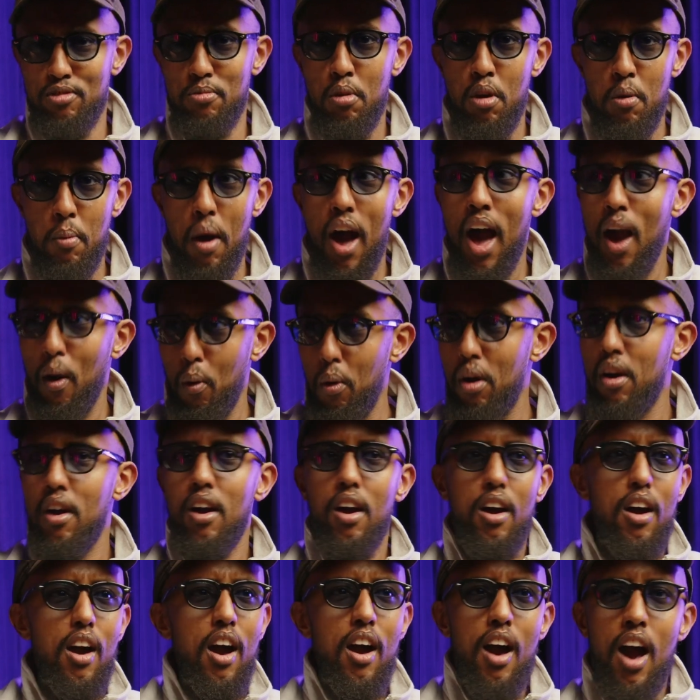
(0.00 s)
motorbike.
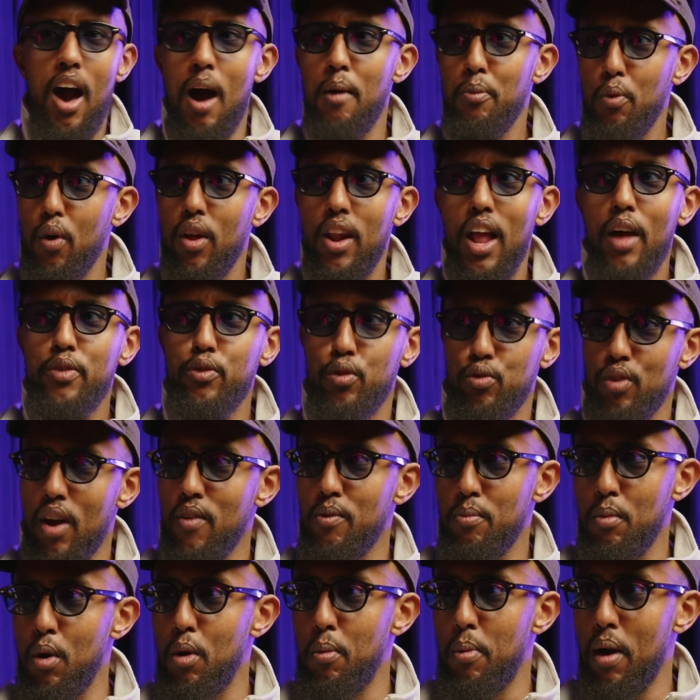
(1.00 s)
I'm not allowed to drive a
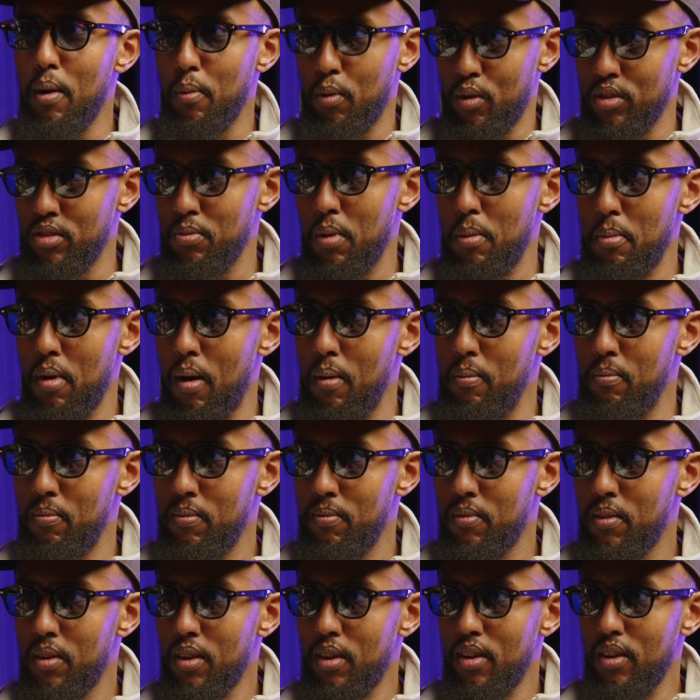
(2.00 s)
motorbike because of my mum.
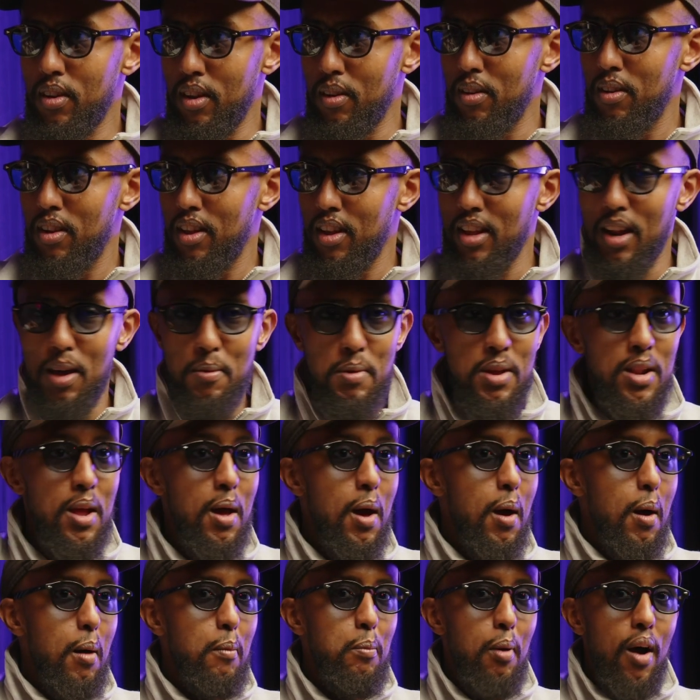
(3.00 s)
Yeah. You know what I mean?
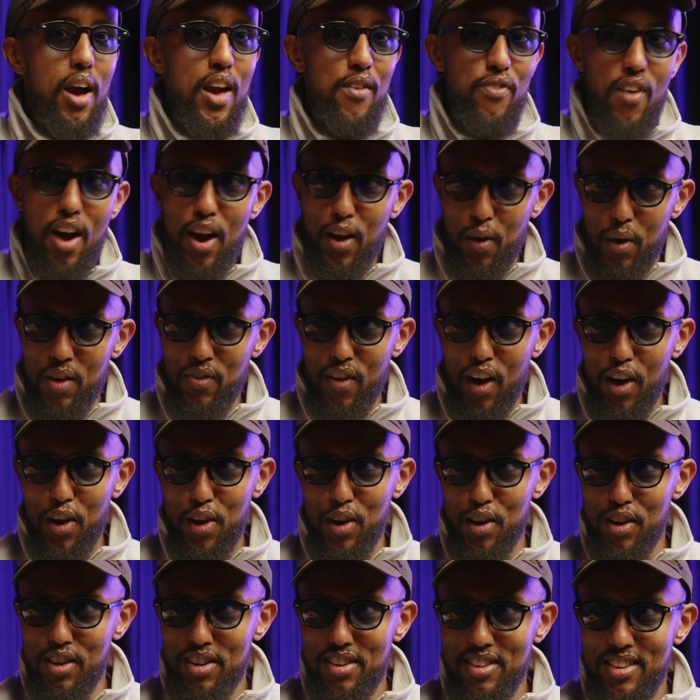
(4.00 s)
But if I
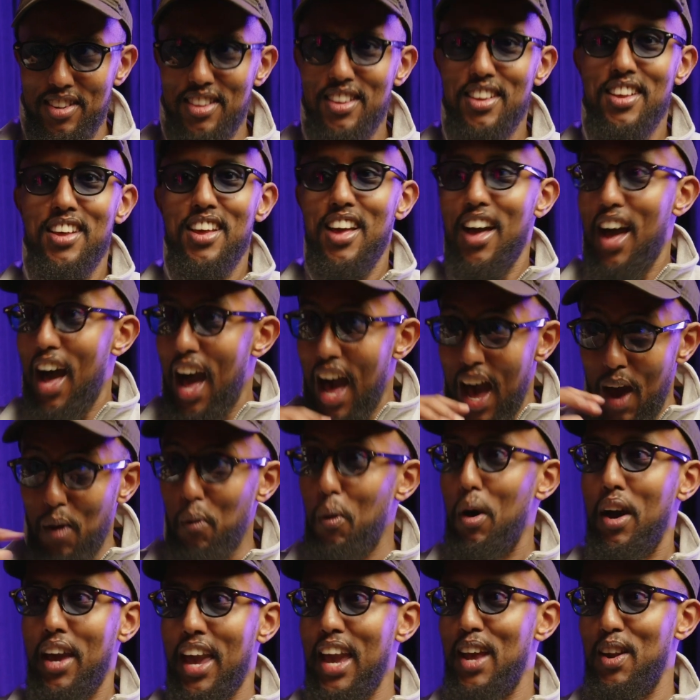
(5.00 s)
could, I
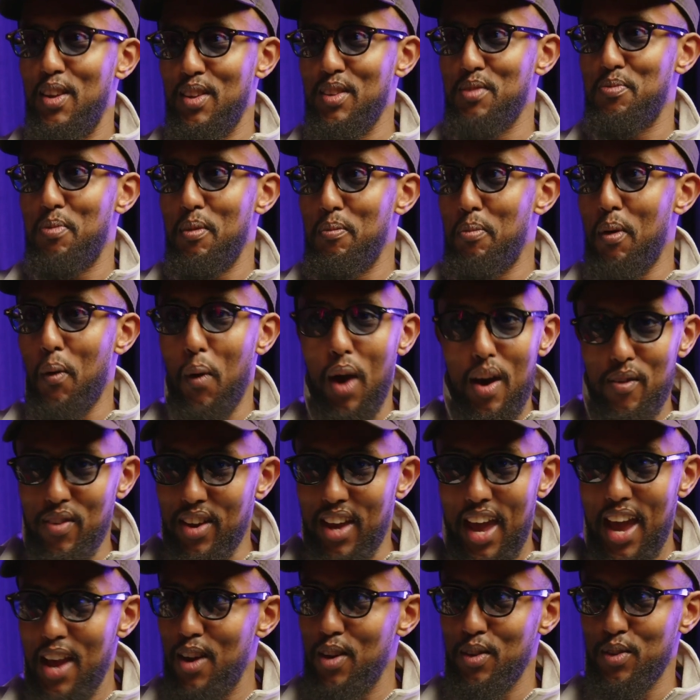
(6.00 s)
want Kano's. But whatever
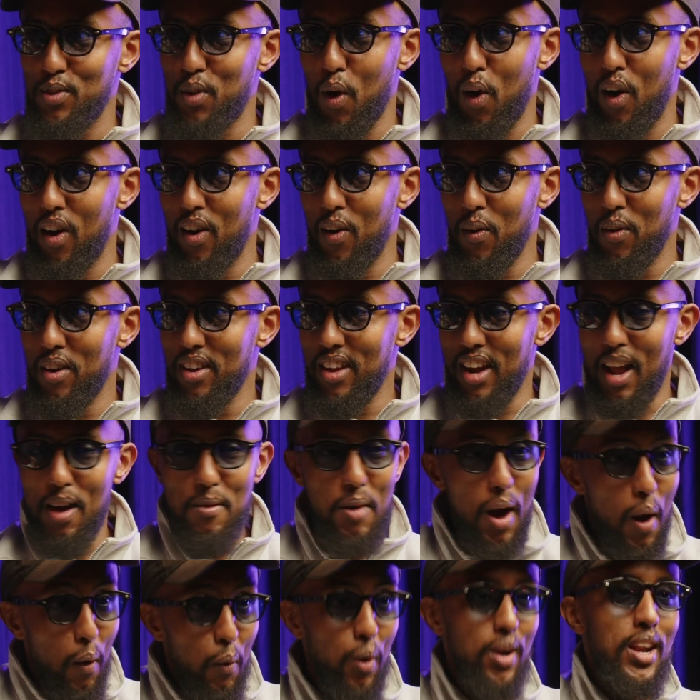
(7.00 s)
Kano's got, you know,
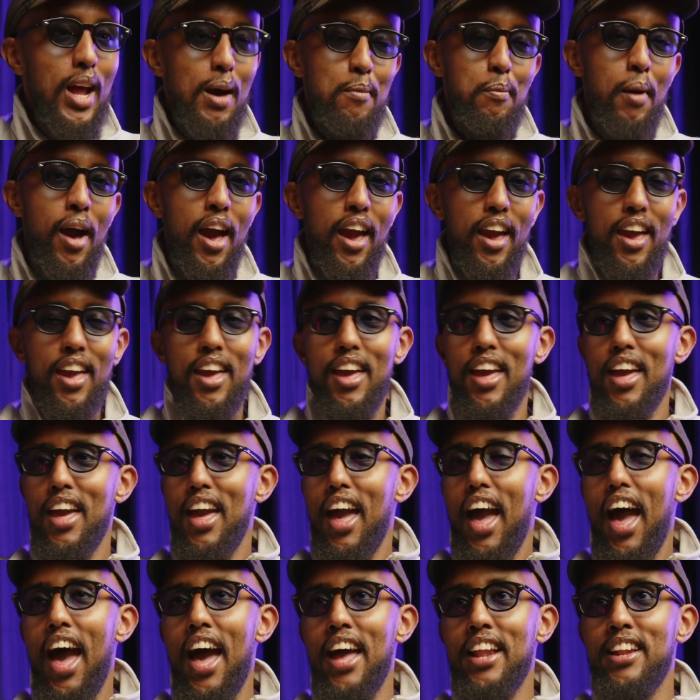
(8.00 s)
I want that bike.
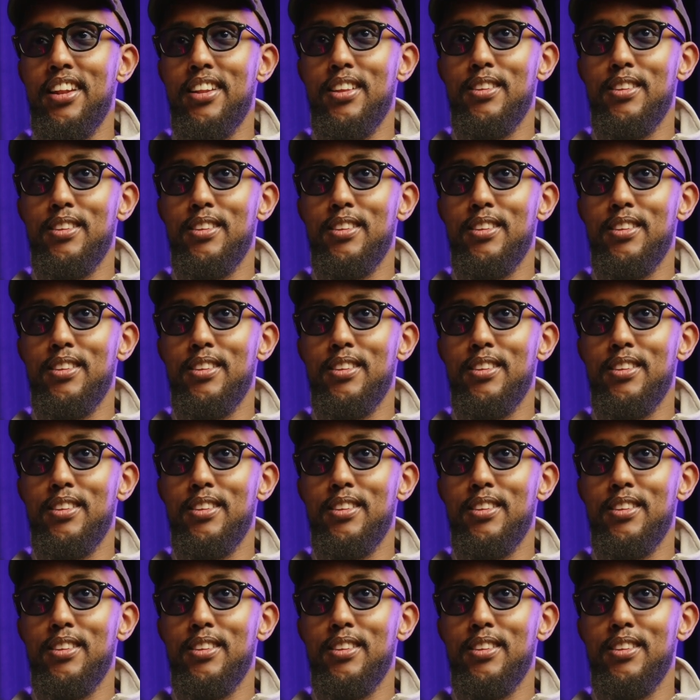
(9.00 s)
And